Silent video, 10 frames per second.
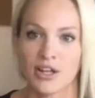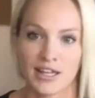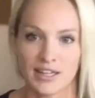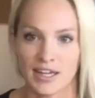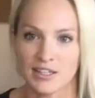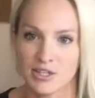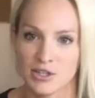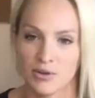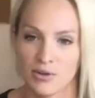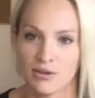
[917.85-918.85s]
like they get to
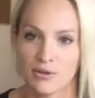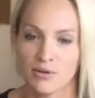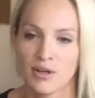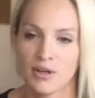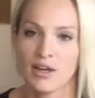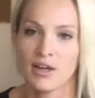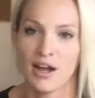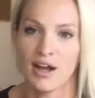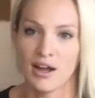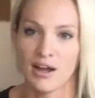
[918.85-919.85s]
know you
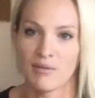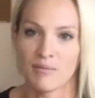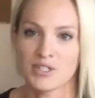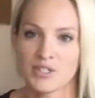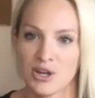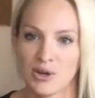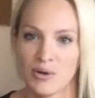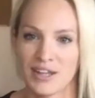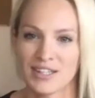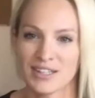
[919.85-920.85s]
um,
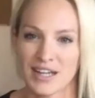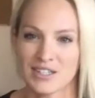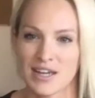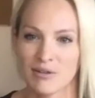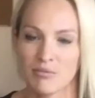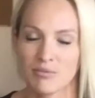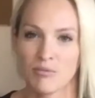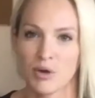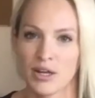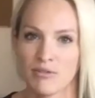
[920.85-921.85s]
so i think that's like
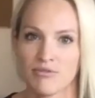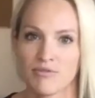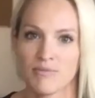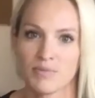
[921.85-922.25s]
one of